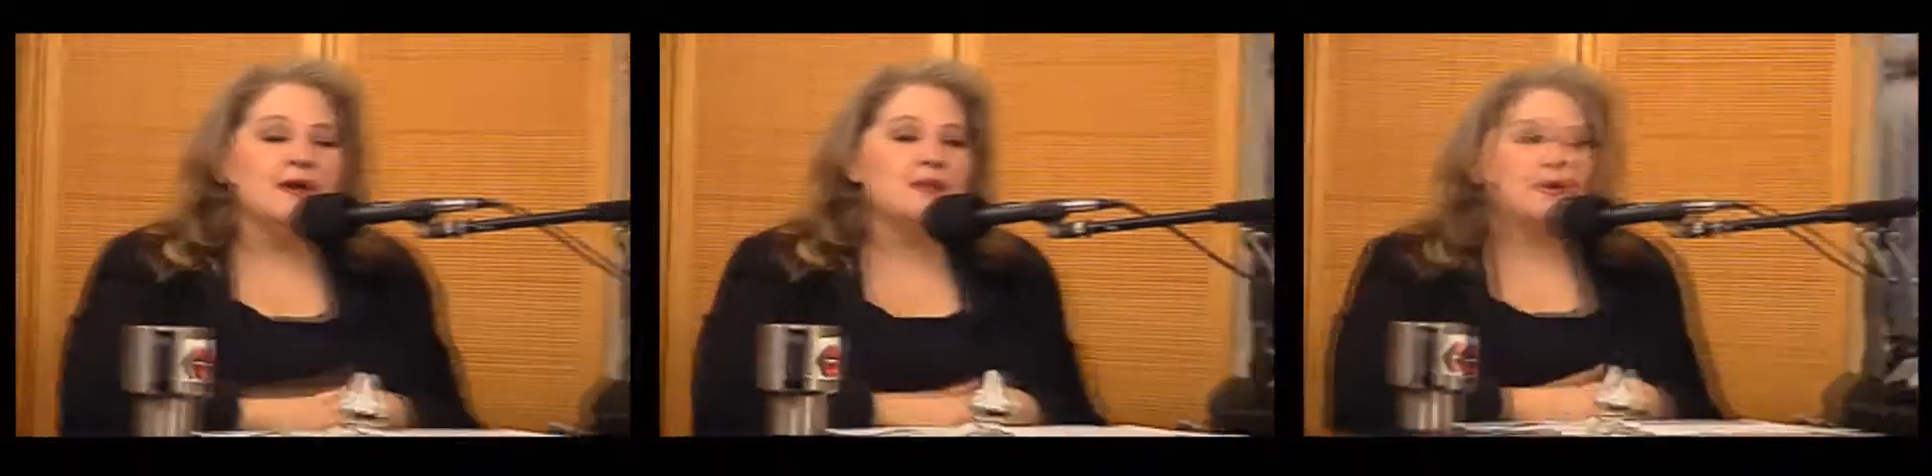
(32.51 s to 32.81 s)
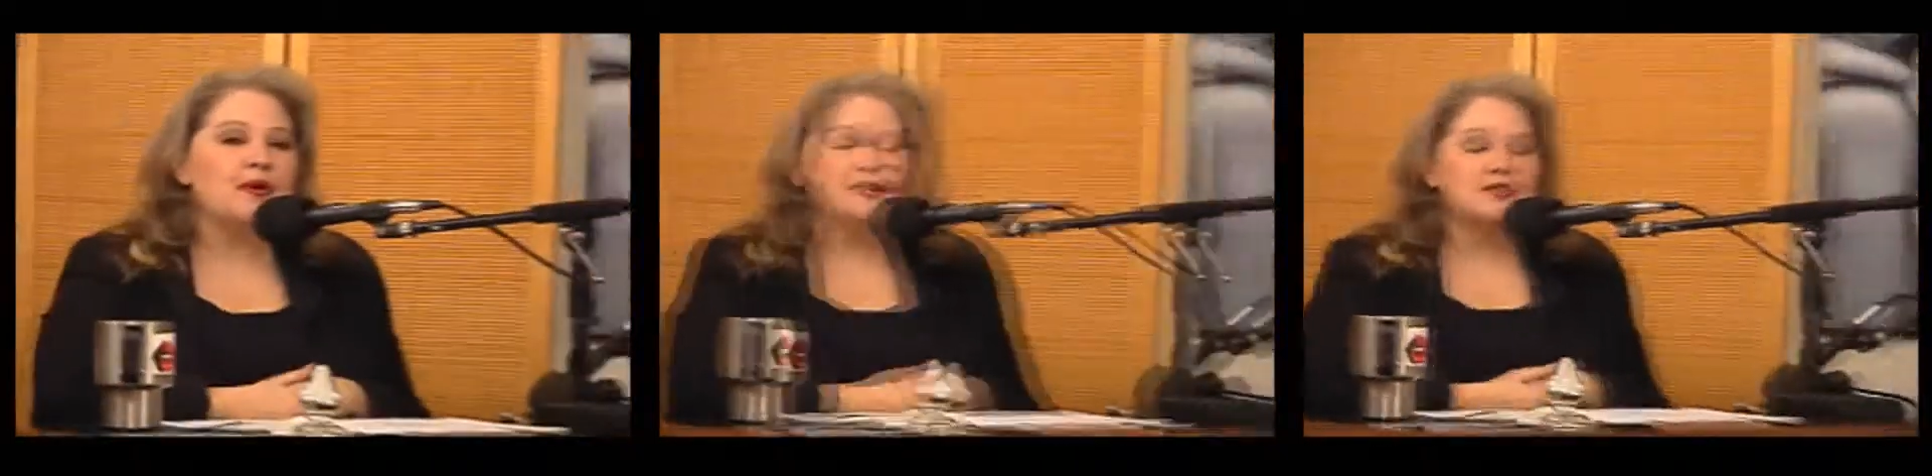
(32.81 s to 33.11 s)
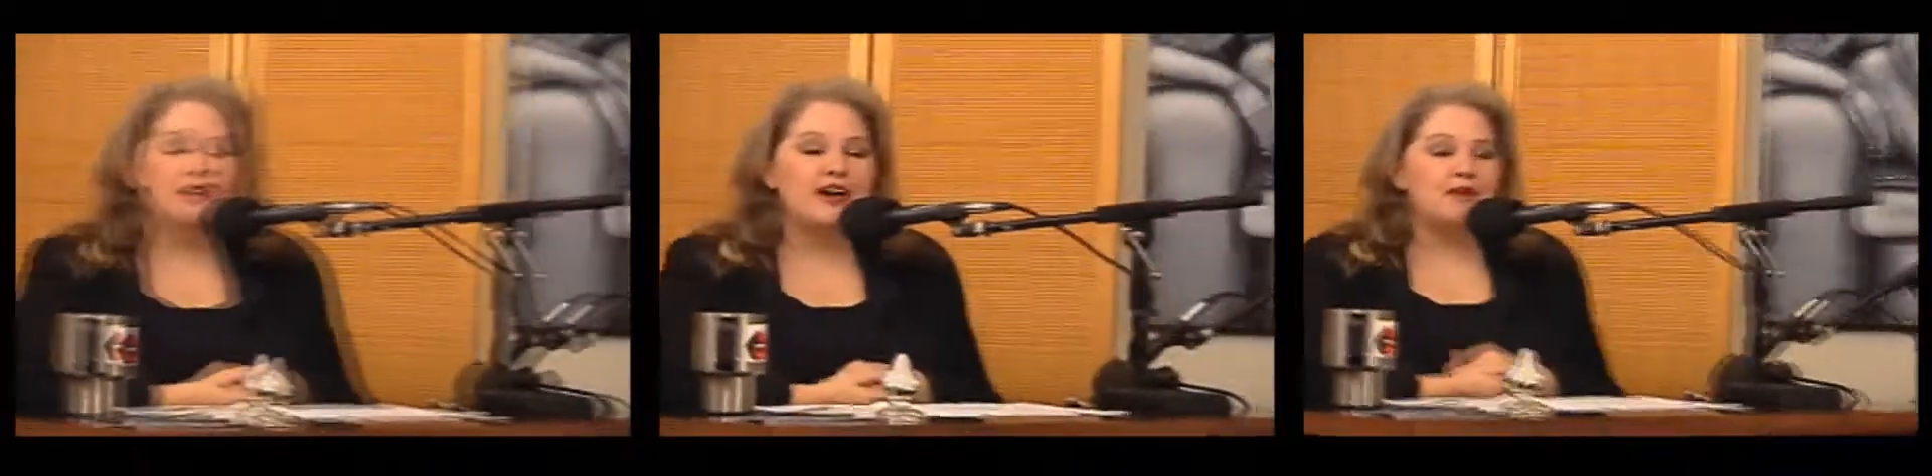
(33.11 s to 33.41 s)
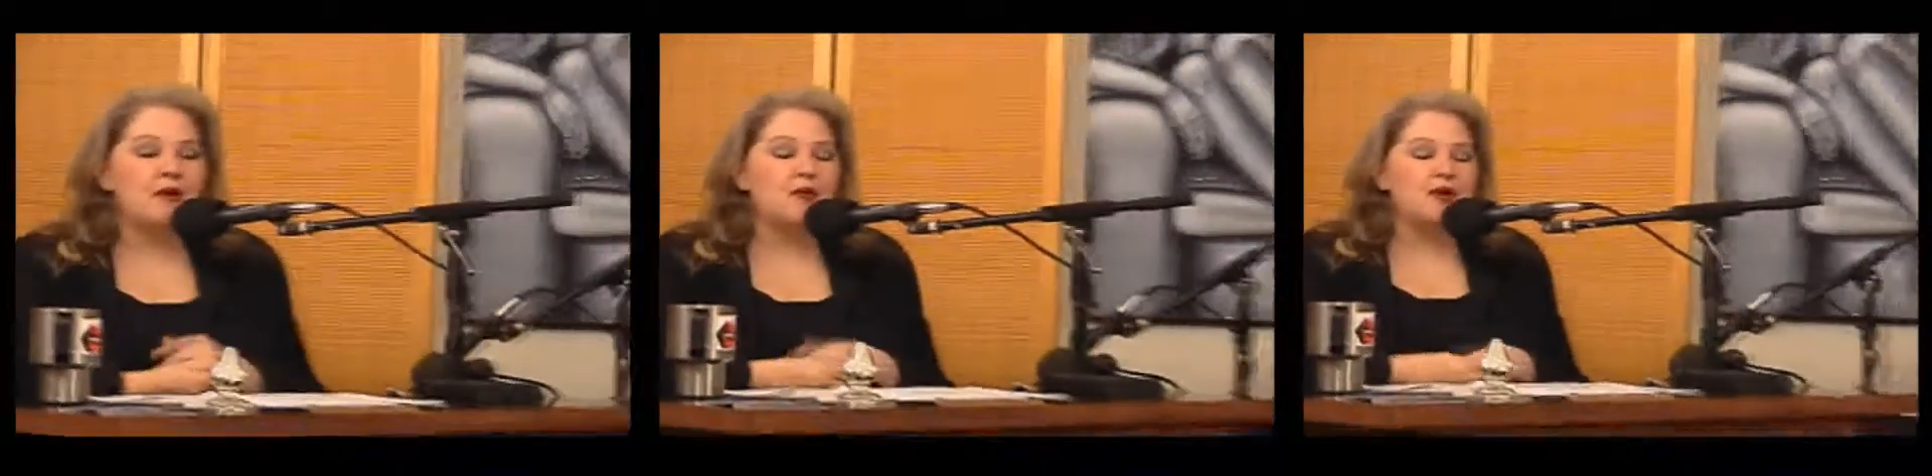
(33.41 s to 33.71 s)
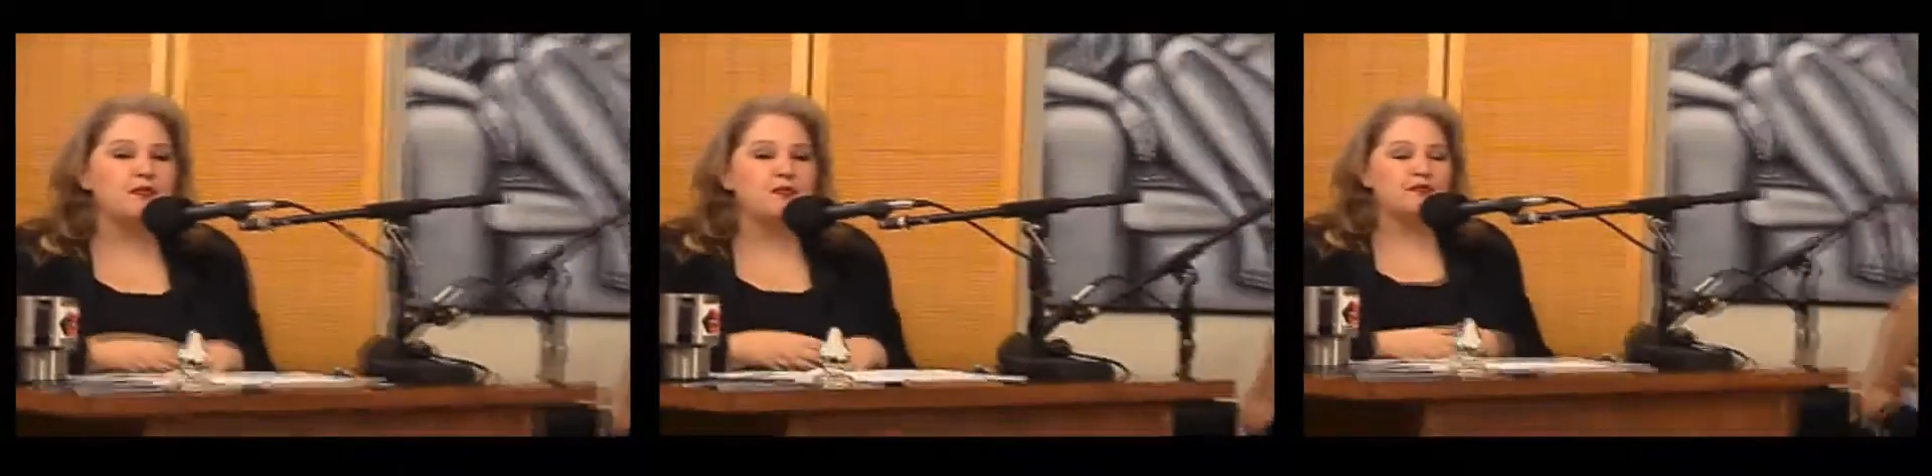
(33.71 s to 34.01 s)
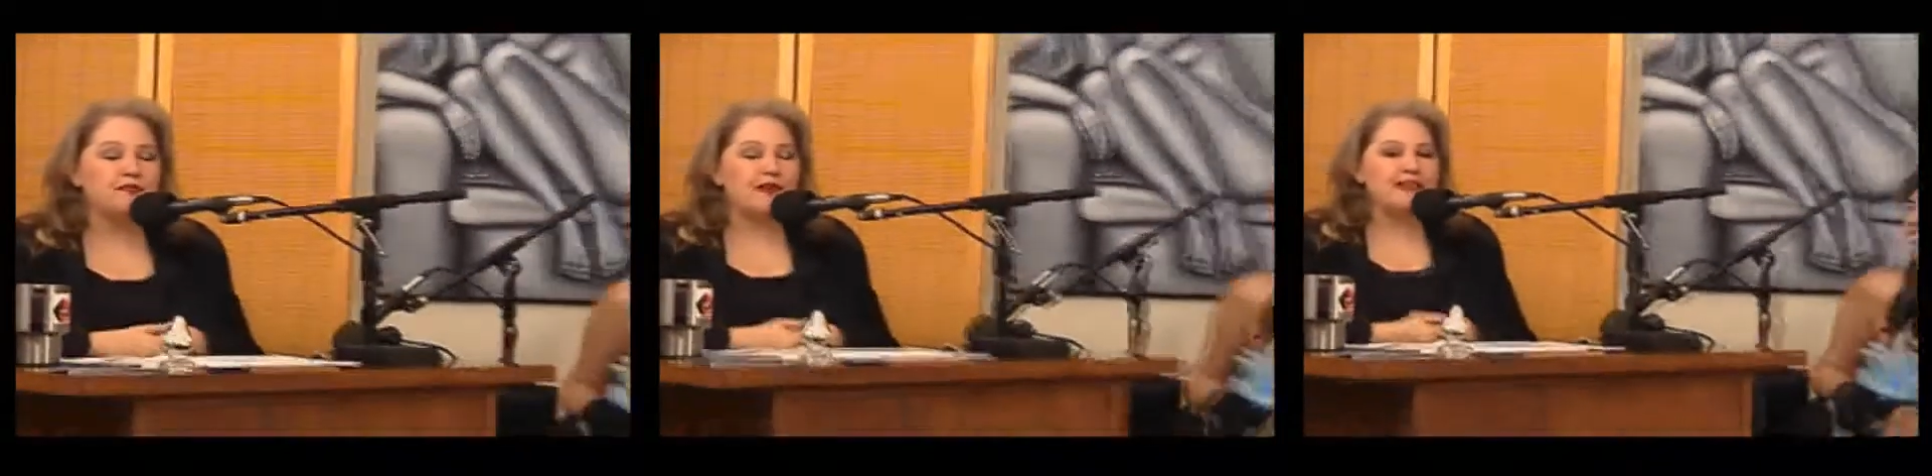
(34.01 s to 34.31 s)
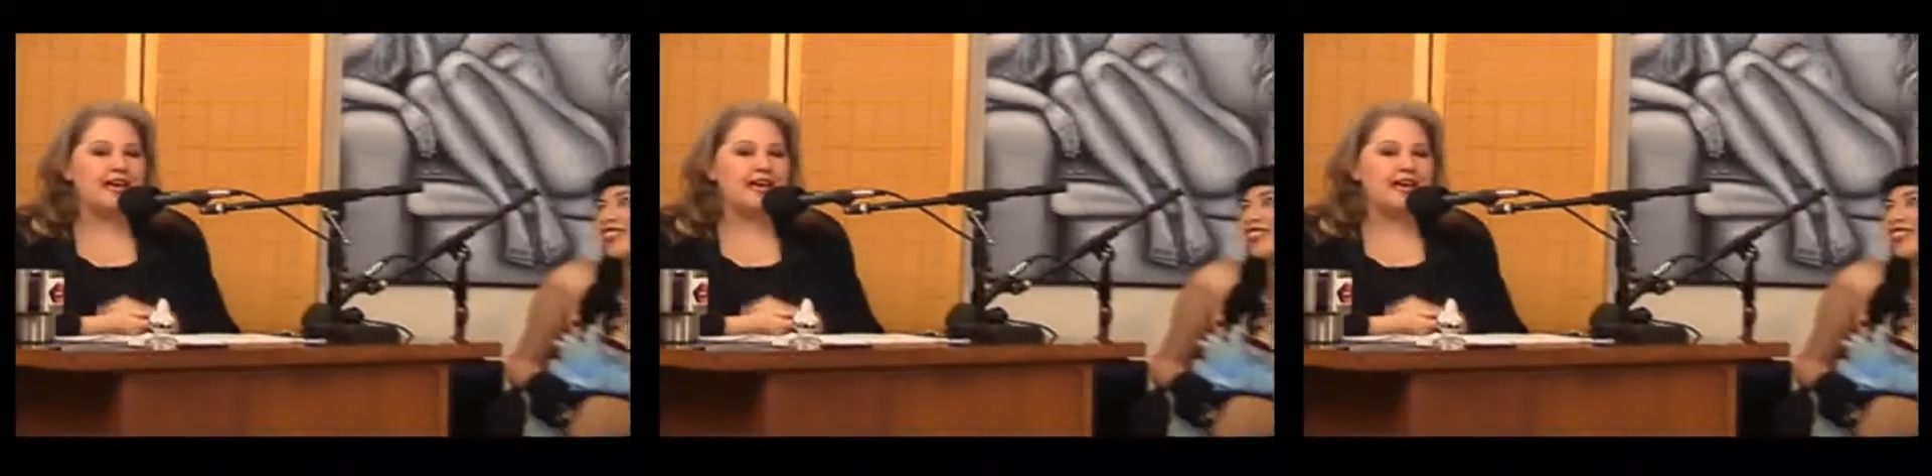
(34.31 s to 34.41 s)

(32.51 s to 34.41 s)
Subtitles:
but we also have my wonderful friend